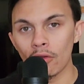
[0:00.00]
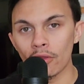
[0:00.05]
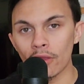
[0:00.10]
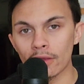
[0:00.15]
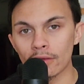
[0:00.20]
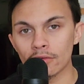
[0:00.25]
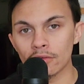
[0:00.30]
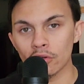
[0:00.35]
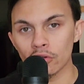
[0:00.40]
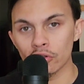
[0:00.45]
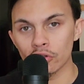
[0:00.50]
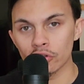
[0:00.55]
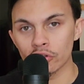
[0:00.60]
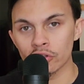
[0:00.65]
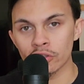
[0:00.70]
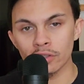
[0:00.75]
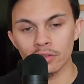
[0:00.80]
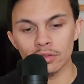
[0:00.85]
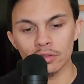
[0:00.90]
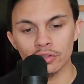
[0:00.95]
that
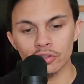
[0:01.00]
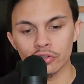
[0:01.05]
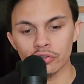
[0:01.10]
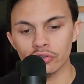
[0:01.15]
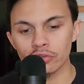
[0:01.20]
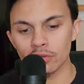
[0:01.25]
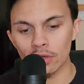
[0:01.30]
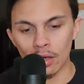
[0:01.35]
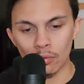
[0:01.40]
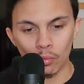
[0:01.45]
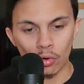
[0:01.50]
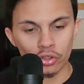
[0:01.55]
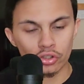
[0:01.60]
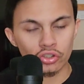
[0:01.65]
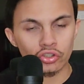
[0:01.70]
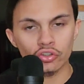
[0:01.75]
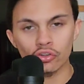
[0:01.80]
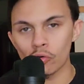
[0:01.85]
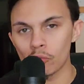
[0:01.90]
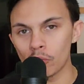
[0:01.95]
search, and I
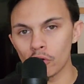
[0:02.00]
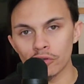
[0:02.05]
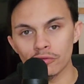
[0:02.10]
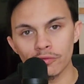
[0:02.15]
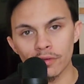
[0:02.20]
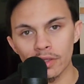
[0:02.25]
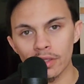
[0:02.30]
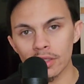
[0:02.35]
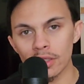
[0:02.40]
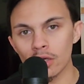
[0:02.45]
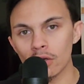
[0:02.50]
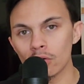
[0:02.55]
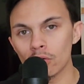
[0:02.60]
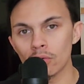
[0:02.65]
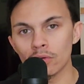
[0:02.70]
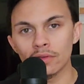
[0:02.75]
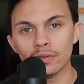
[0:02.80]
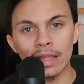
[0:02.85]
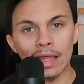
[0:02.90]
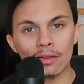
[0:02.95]
watched so much
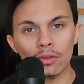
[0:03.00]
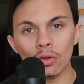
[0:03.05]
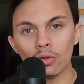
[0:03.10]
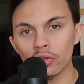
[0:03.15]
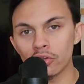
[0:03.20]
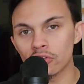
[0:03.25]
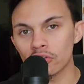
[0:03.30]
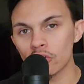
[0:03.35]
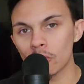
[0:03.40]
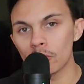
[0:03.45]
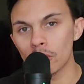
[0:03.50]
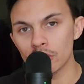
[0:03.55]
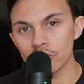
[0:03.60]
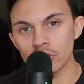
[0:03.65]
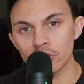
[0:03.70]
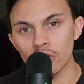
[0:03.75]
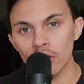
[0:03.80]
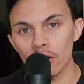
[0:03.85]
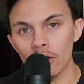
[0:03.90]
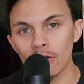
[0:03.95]
videos, downloaded so much
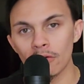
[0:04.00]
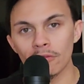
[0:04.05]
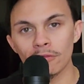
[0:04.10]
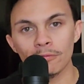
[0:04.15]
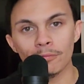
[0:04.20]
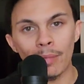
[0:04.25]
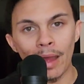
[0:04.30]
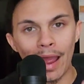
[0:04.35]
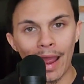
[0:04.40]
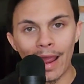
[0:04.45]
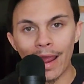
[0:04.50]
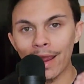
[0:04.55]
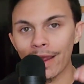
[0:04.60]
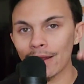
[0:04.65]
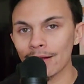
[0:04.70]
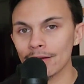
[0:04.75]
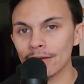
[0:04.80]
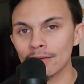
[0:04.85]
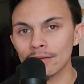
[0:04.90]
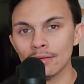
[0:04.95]
stuff,
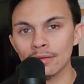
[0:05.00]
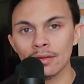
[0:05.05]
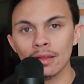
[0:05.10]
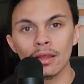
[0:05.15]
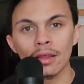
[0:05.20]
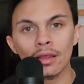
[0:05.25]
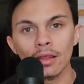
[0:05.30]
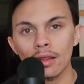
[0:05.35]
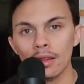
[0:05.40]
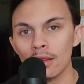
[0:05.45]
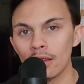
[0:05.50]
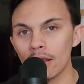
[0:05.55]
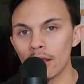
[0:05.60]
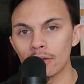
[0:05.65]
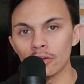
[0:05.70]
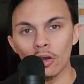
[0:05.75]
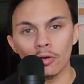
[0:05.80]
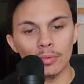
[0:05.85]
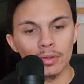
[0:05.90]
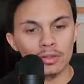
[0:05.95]
packs,
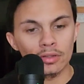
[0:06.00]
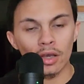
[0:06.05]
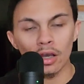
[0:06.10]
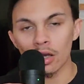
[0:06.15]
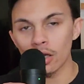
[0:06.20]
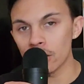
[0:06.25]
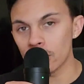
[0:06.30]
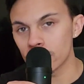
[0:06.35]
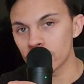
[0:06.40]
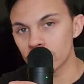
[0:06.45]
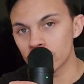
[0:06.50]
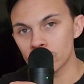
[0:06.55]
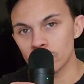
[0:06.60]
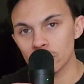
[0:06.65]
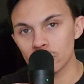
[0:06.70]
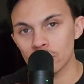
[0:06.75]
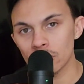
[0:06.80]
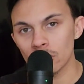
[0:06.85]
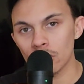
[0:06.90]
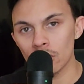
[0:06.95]
Adobe
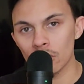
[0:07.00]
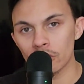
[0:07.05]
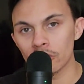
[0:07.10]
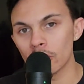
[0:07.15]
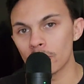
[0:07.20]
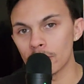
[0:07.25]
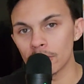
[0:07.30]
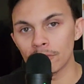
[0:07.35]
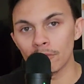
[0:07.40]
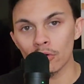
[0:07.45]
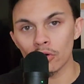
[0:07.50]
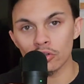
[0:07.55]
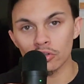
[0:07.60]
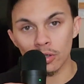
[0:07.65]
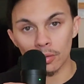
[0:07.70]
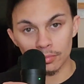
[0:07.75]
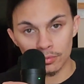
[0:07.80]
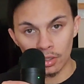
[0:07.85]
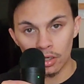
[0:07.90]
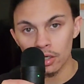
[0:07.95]
Touch or Adobe
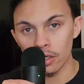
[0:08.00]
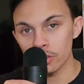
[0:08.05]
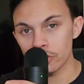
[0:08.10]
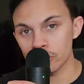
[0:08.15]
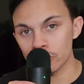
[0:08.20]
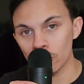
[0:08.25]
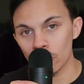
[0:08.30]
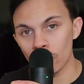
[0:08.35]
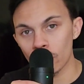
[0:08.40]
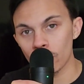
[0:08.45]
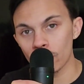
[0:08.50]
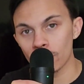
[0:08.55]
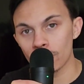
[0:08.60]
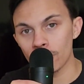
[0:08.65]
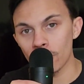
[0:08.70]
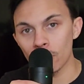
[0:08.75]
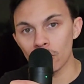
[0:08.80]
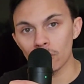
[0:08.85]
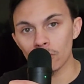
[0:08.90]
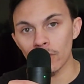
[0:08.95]
Photoshop Touch on the
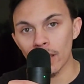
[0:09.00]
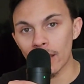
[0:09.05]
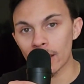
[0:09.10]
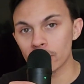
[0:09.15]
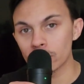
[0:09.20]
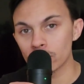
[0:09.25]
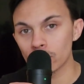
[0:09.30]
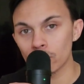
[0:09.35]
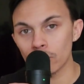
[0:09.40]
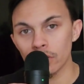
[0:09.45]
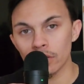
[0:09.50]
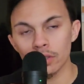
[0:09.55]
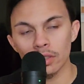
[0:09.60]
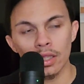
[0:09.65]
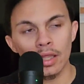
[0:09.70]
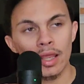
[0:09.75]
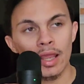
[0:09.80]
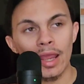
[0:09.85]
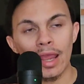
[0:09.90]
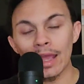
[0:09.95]
phone,
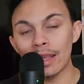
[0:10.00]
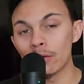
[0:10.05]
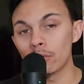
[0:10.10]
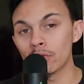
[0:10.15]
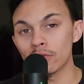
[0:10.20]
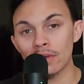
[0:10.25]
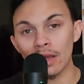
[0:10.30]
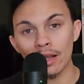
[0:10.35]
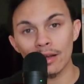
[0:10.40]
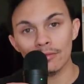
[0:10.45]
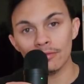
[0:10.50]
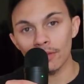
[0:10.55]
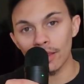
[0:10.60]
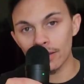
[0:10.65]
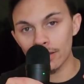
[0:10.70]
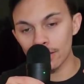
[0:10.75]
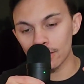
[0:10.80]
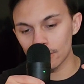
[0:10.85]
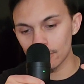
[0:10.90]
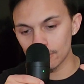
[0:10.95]
Android, and it was kind of
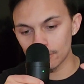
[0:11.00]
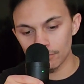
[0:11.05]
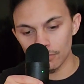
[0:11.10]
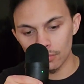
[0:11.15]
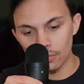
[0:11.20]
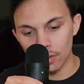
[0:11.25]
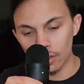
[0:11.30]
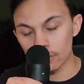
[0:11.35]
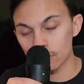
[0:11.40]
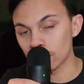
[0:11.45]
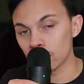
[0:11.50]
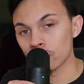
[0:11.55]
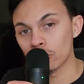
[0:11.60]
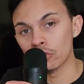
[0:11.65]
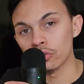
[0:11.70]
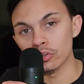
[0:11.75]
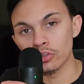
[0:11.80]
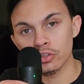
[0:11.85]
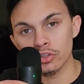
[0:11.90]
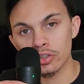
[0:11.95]
like a
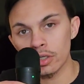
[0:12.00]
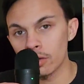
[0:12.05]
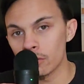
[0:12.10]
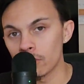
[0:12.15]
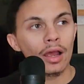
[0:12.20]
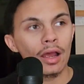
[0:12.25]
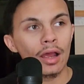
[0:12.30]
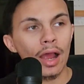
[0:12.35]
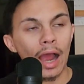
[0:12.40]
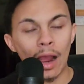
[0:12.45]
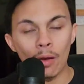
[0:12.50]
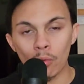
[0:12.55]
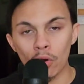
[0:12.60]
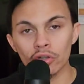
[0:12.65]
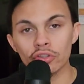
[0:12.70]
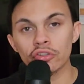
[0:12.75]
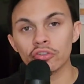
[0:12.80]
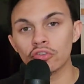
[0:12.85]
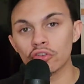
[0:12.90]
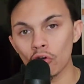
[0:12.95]
search. I
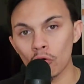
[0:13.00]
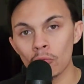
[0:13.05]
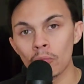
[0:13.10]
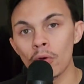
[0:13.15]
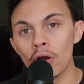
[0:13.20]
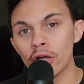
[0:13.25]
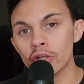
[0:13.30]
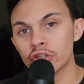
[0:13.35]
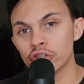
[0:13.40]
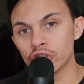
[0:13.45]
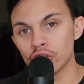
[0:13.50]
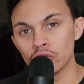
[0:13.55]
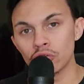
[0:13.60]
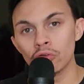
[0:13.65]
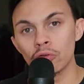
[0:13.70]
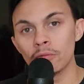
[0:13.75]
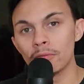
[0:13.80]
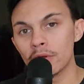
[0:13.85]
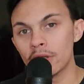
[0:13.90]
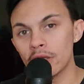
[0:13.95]
watched so much
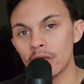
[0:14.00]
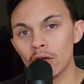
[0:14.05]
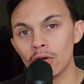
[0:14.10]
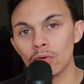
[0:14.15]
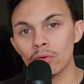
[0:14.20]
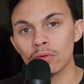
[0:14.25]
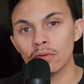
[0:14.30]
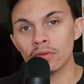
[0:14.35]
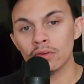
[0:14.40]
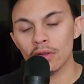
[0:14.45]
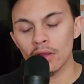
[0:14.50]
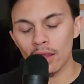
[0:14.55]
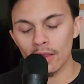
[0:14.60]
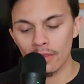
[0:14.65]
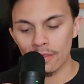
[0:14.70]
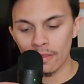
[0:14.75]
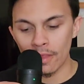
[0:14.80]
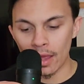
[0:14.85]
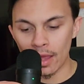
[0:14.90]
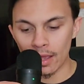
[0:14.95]
YouTube videos
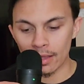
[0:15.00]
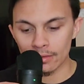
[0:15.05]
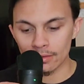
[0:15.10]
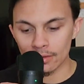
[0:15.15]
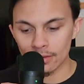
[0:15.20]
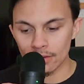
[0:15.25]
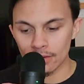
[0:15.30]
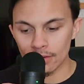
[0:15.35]
that,